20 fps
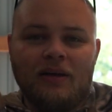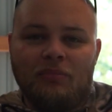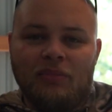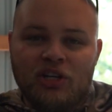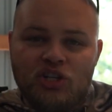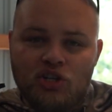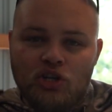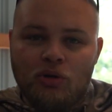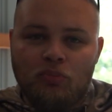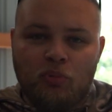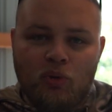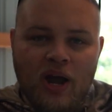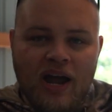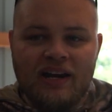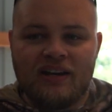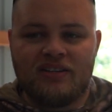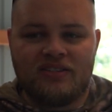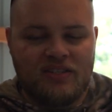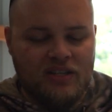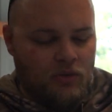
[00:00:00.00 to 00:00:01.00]
Make sure you're
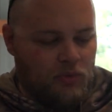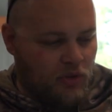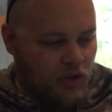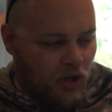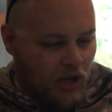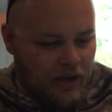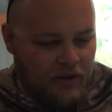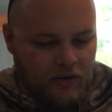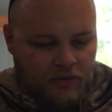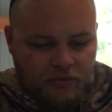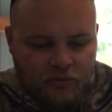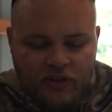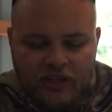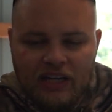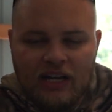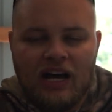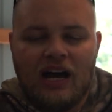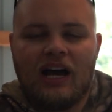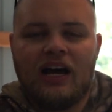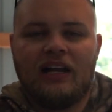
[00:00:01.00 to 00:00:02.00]
practicing with
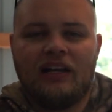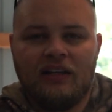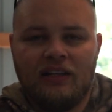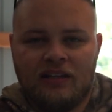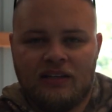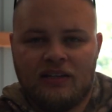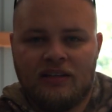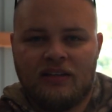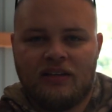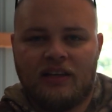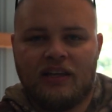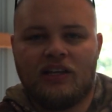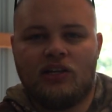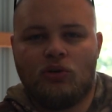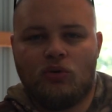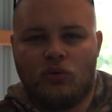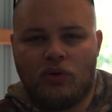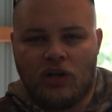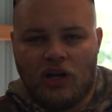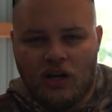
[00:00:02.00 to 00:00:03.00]
everything on that
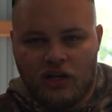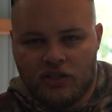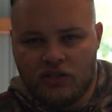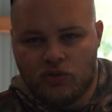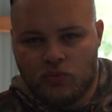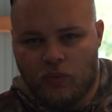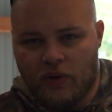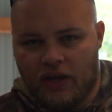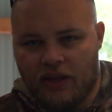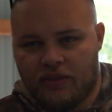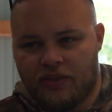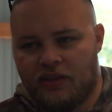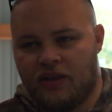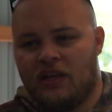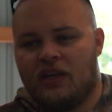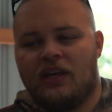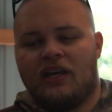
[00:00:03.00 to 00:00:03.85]
you would hunt with.